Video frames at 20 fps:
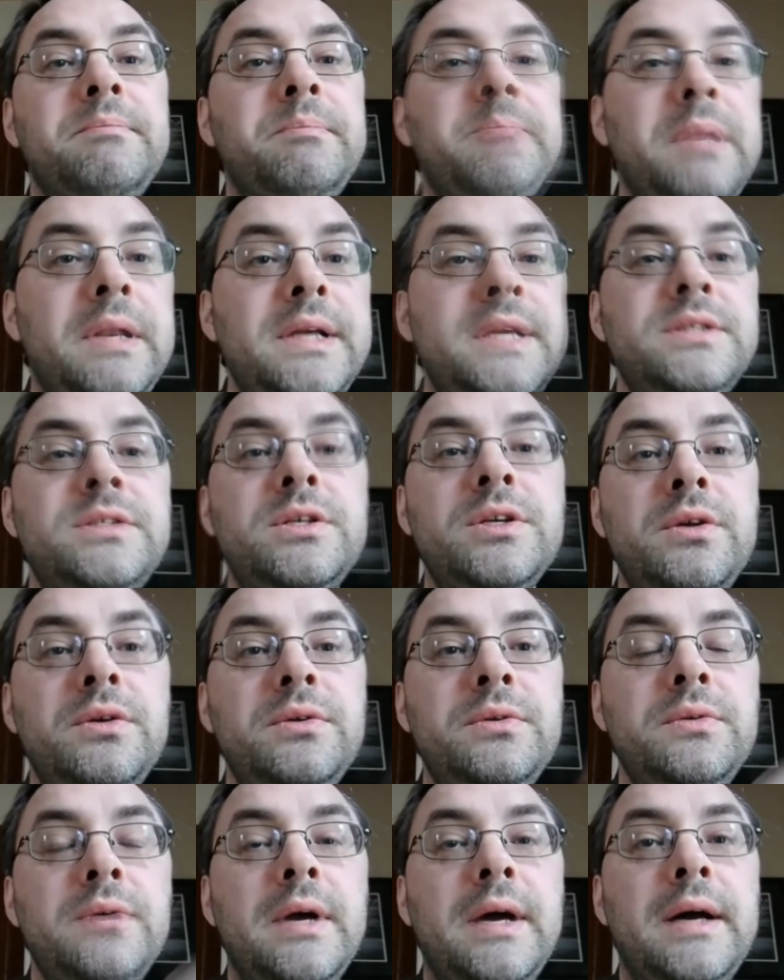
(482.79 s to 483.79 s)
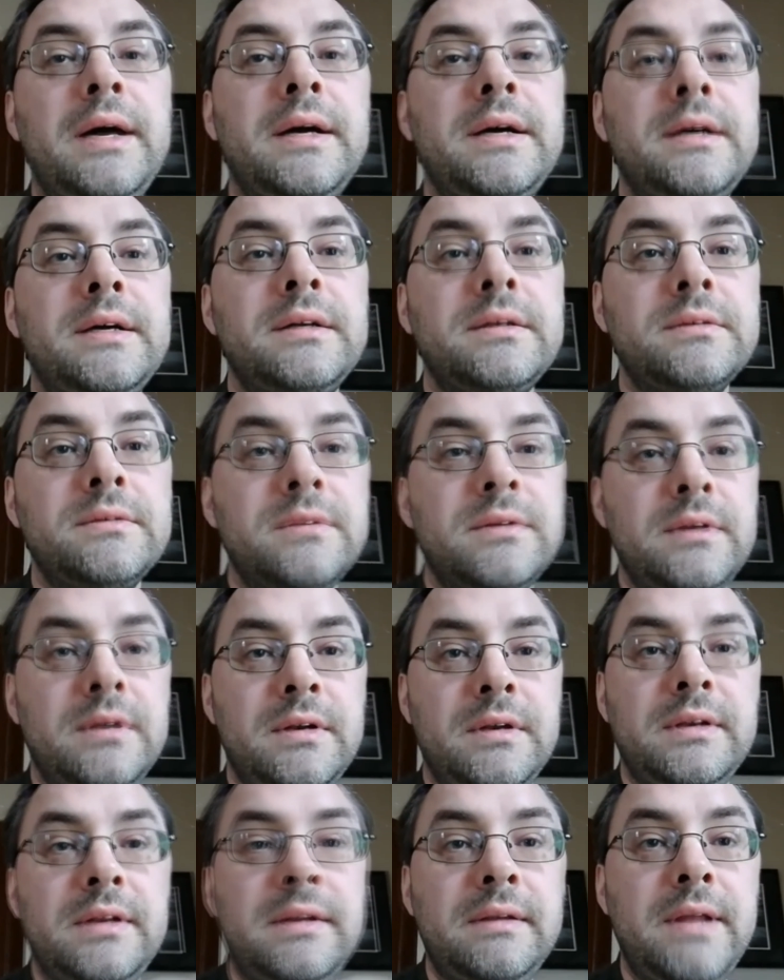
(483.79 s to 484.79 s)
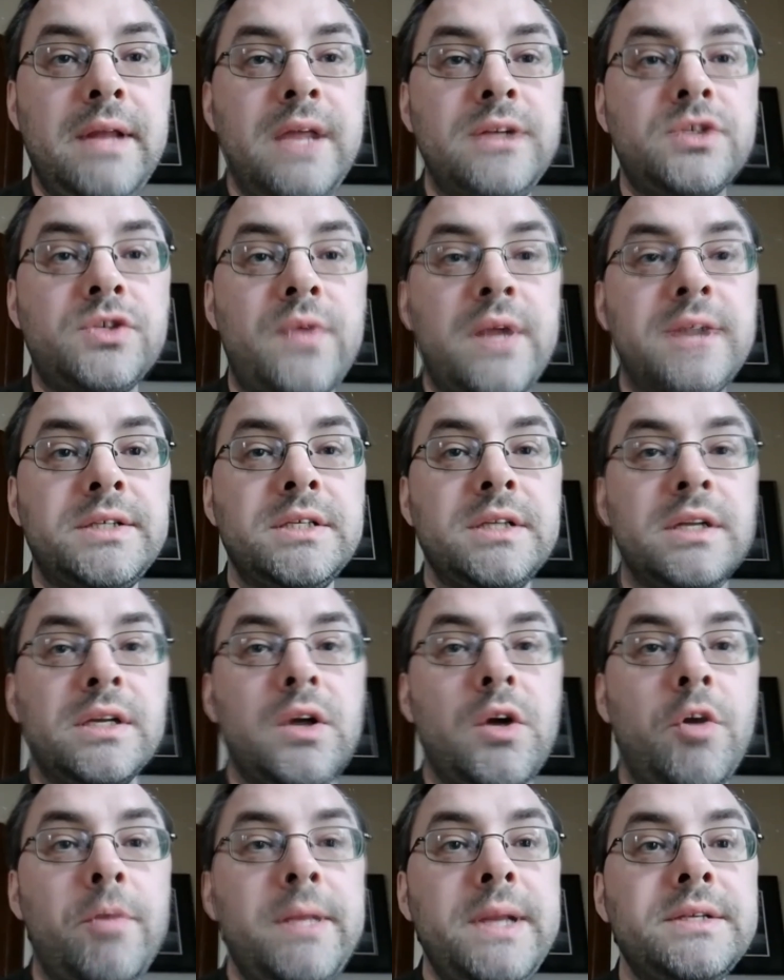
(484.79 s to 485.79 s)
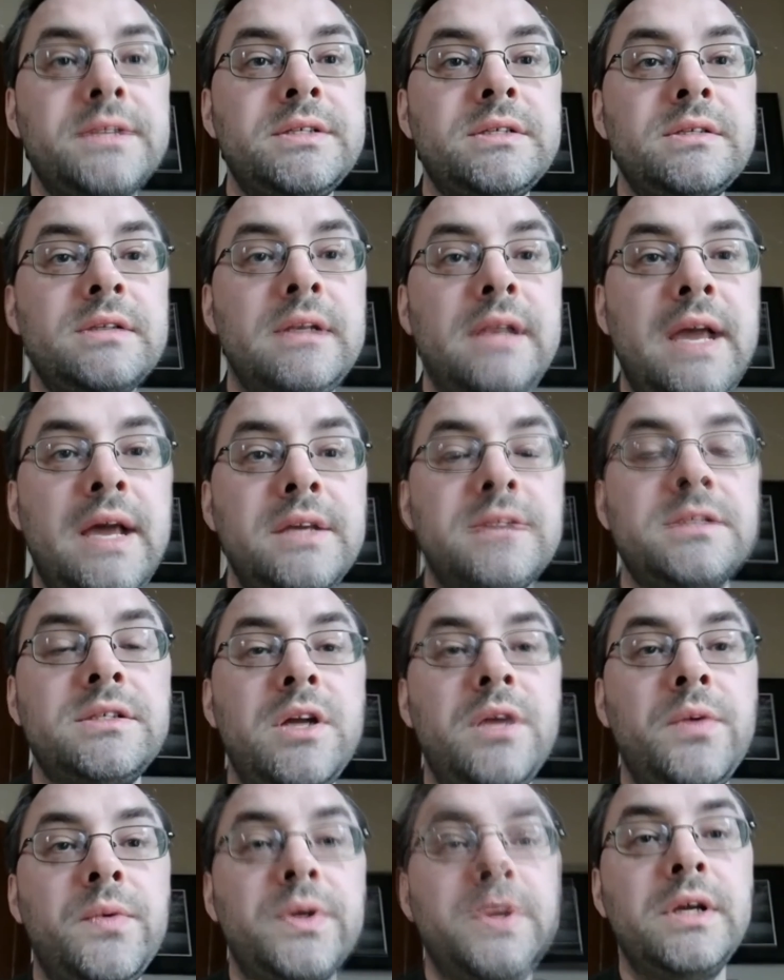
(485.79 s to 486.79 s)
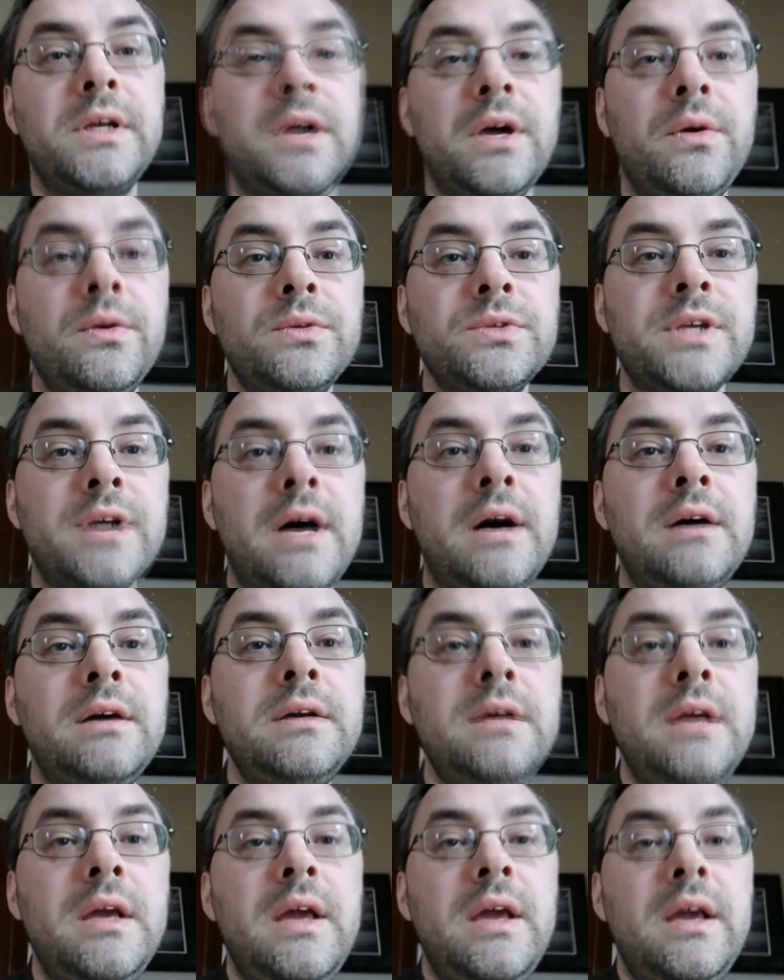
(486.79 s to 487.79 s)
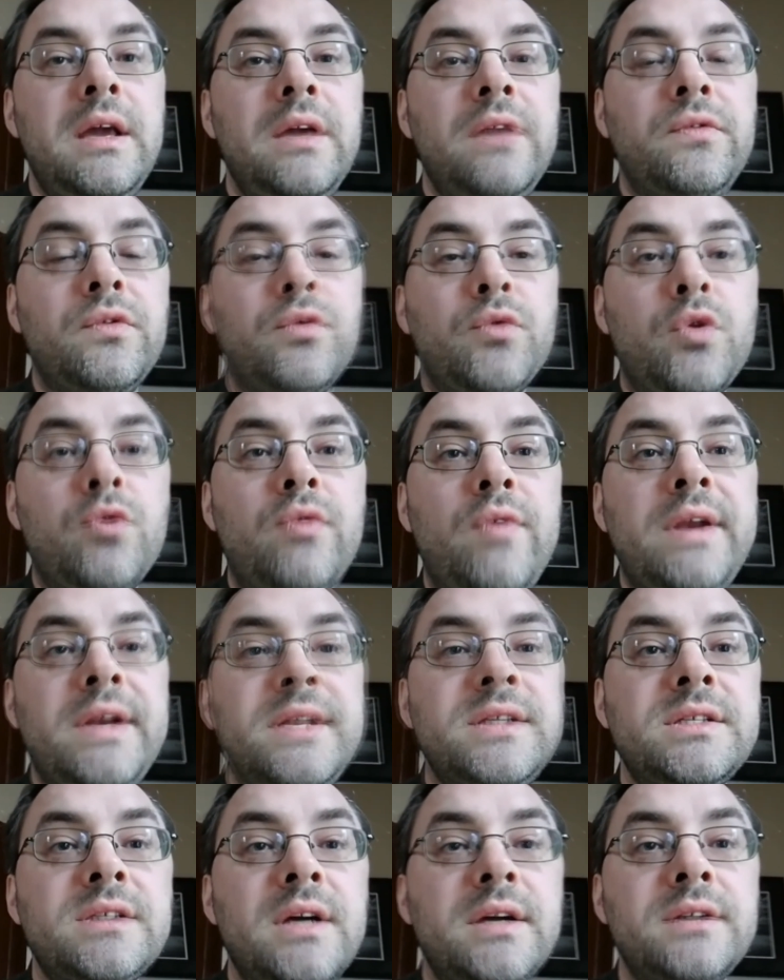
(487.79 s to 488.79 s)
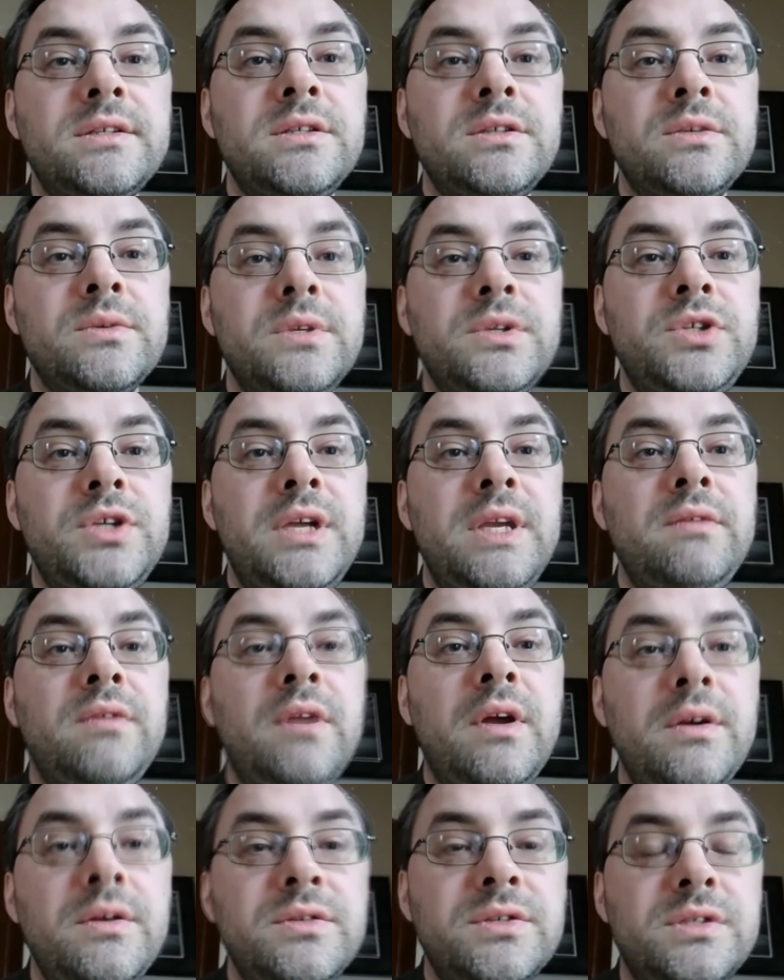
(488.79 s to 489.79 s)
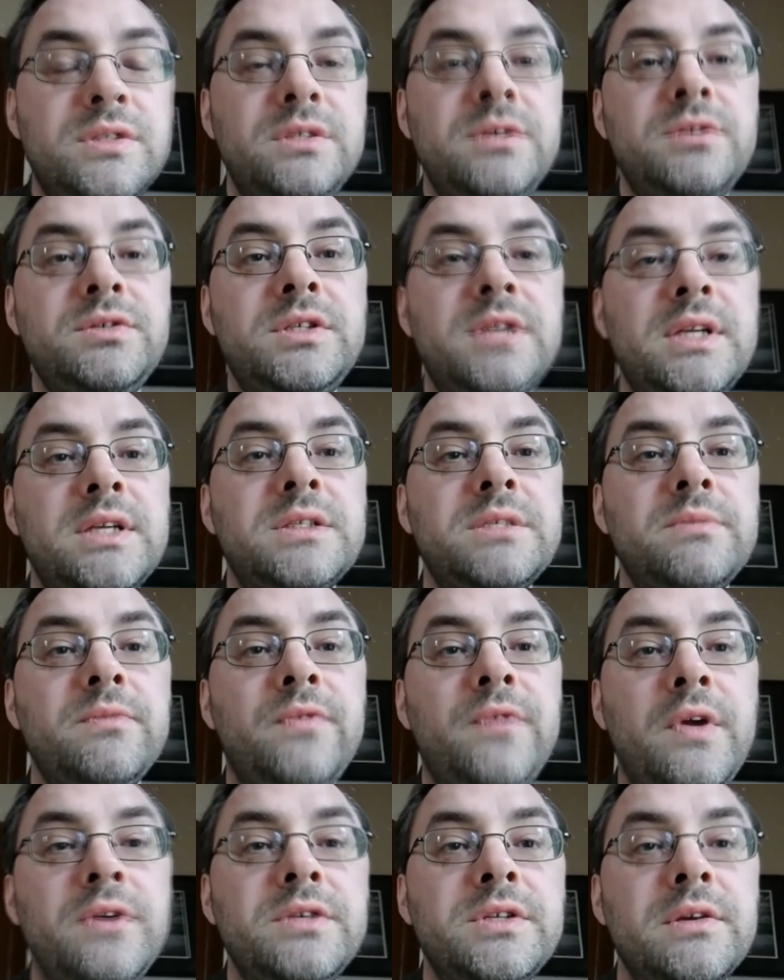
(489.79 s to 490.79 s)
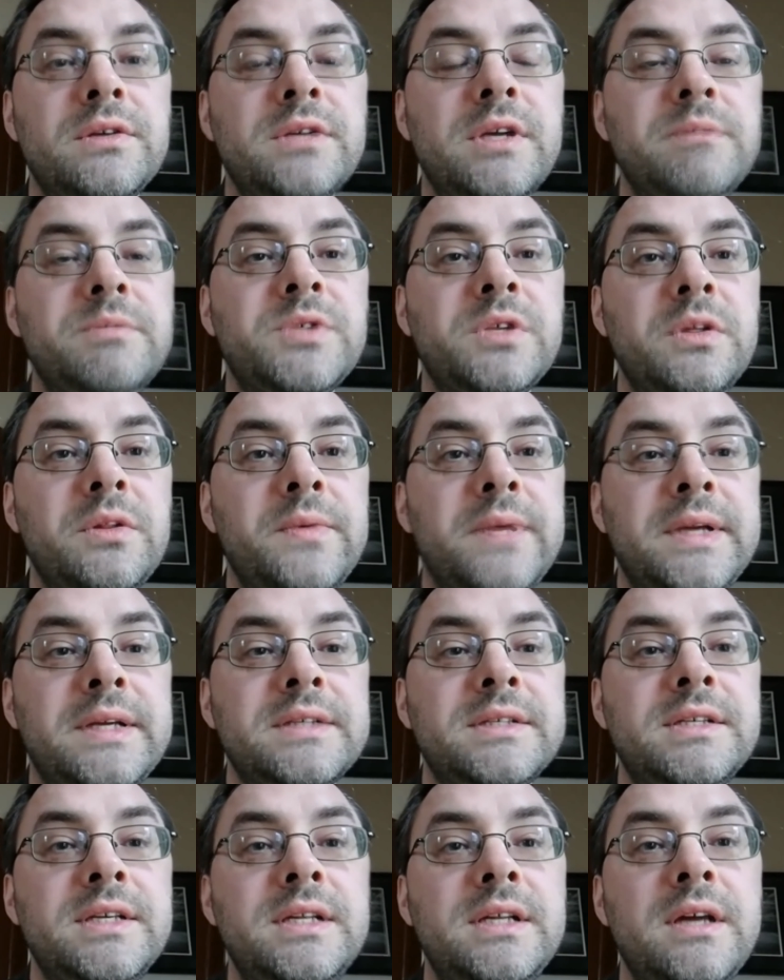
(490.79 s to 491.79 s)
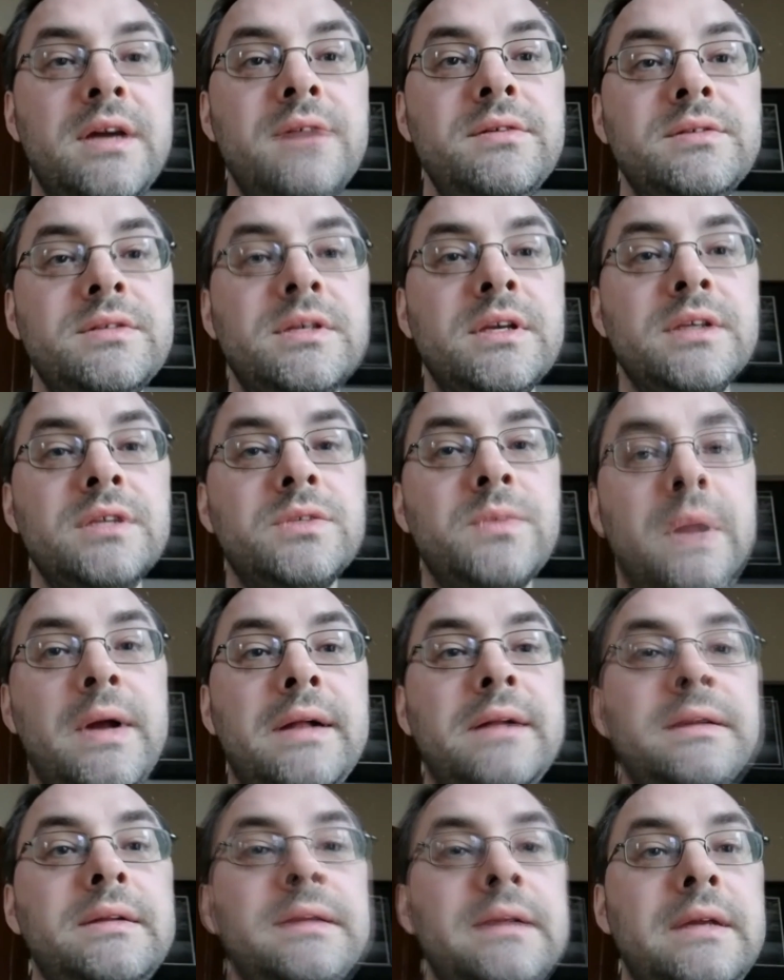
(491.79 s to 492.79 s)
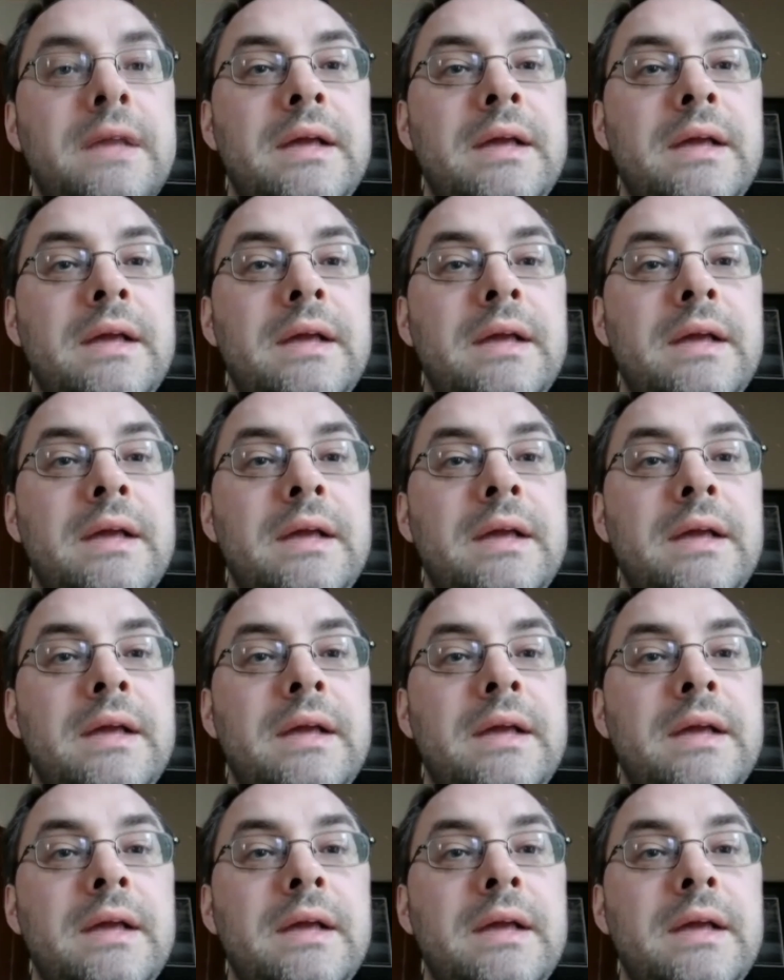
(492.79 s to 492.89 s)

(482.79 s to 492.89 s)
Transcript: Please do interact in the comments. Let us know what your goals are. If you're already starting to achieve those, do stick some photos up so that we can see those as well.